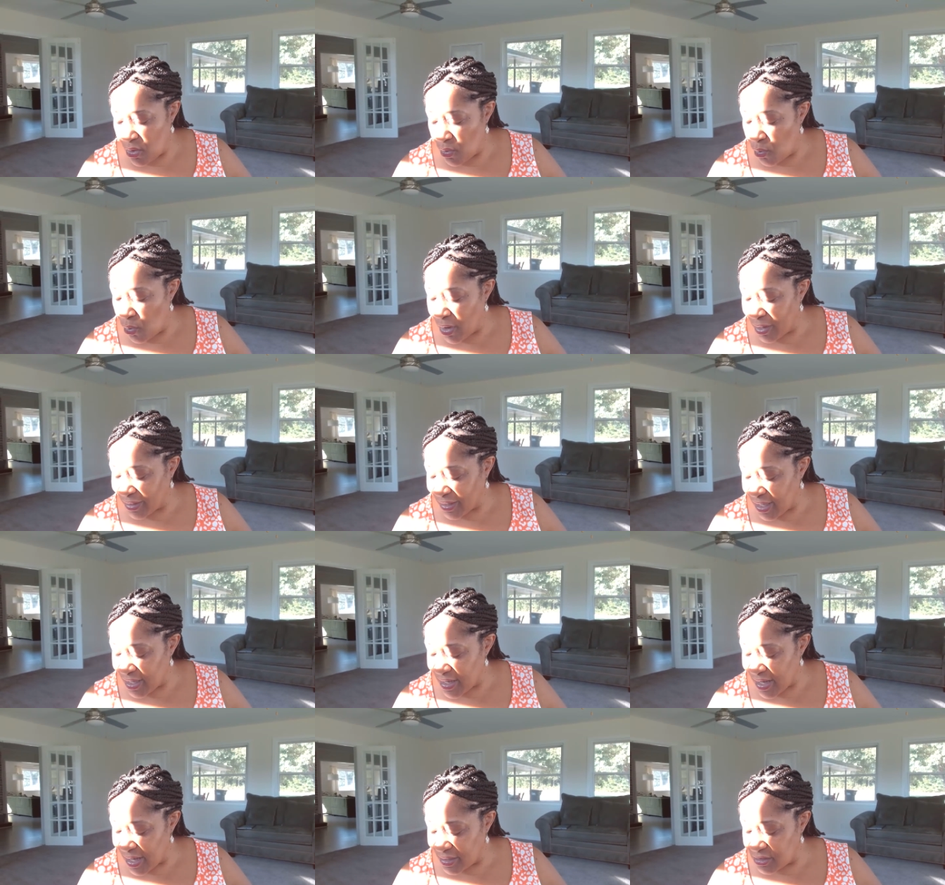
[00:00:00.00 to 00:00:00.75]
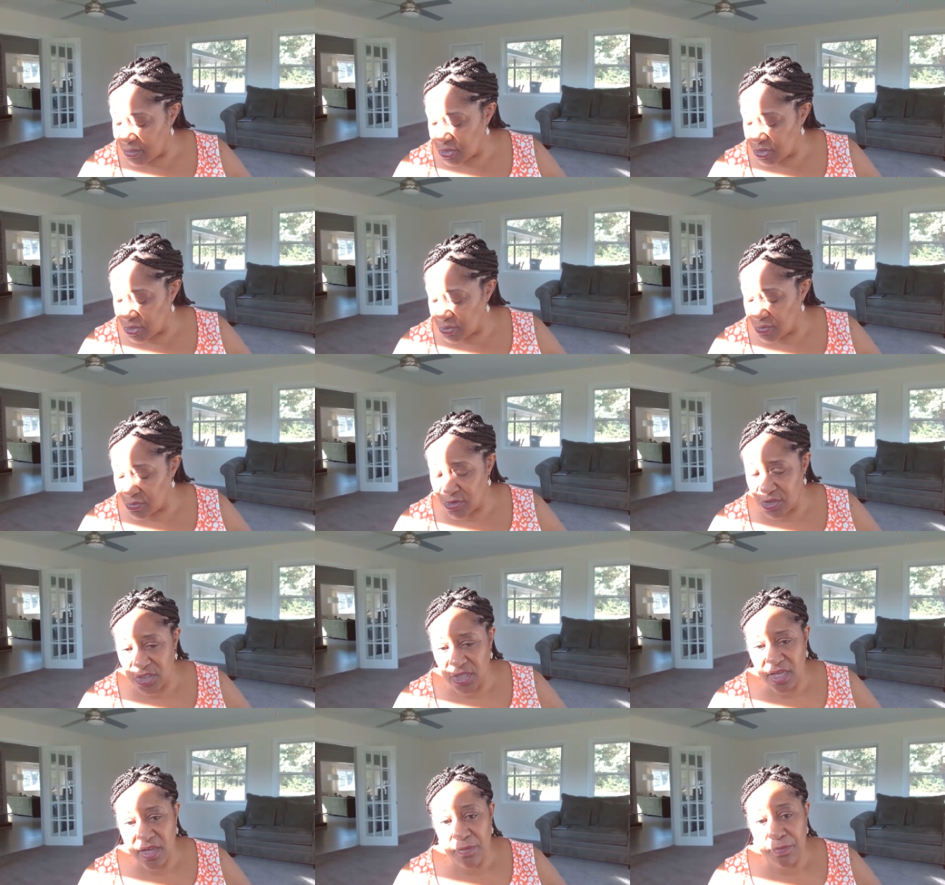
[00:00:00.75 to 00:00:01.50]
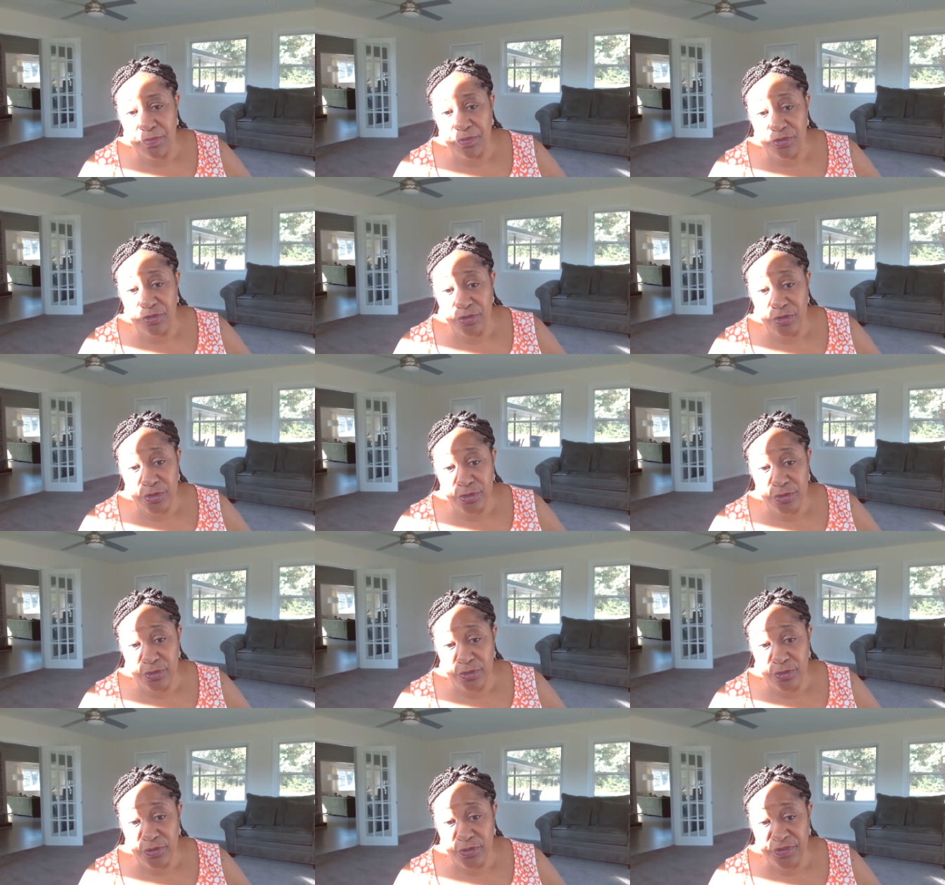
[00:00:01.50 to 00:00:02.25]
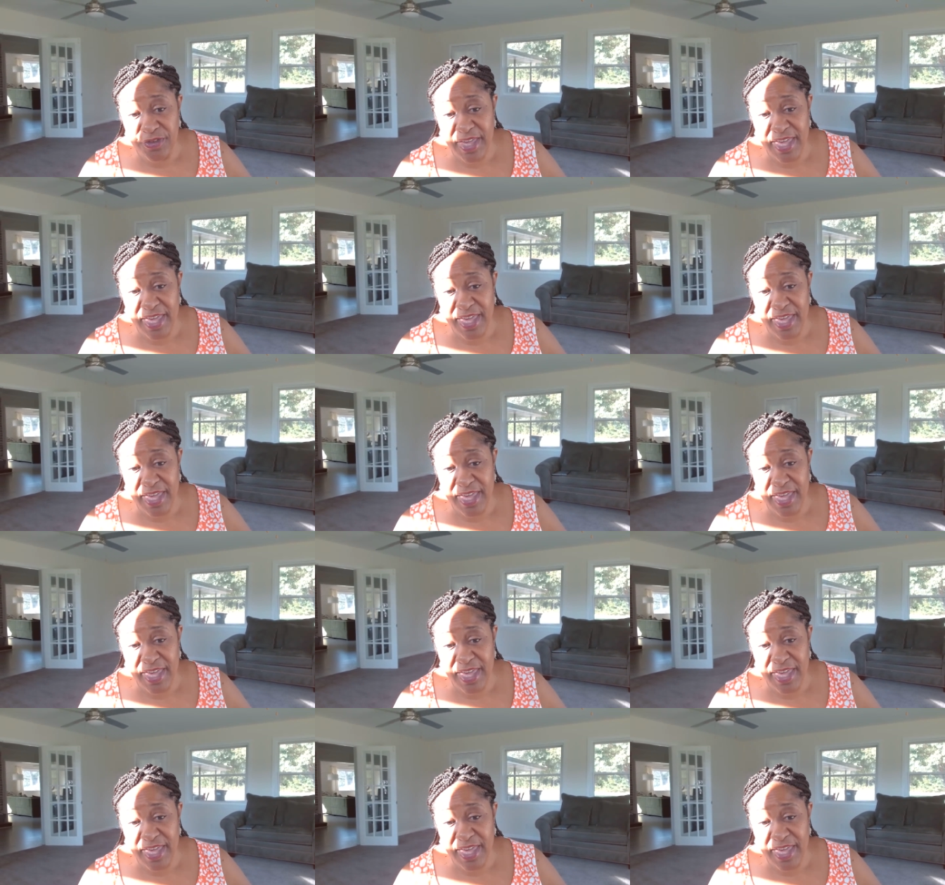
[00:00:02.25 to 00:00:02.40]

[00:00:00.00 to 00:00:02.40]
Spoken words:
What can I do to improve